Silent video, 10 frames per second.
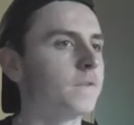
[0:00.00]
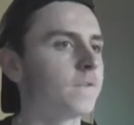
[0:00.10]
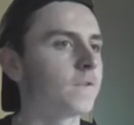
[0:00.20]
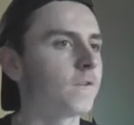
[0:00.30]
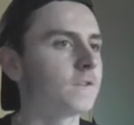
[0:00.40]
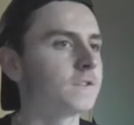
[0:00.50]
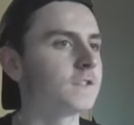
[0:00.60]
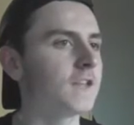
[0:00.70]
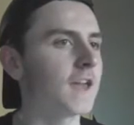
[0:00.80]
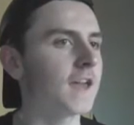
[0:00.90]
You've got
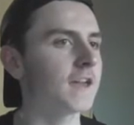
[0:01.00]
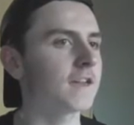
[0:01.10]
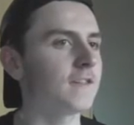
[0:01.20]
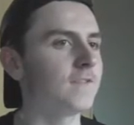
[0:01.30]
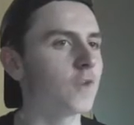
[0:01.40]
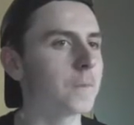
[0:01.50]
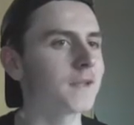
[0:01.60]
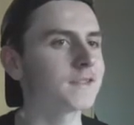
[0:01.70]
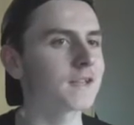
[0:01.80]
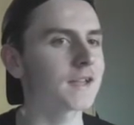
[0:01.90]
Ziyech. You've got
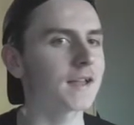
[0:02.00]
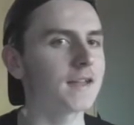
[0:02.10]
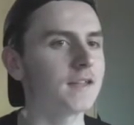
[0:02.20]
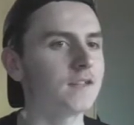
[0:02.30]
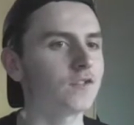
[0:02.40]
Benteke.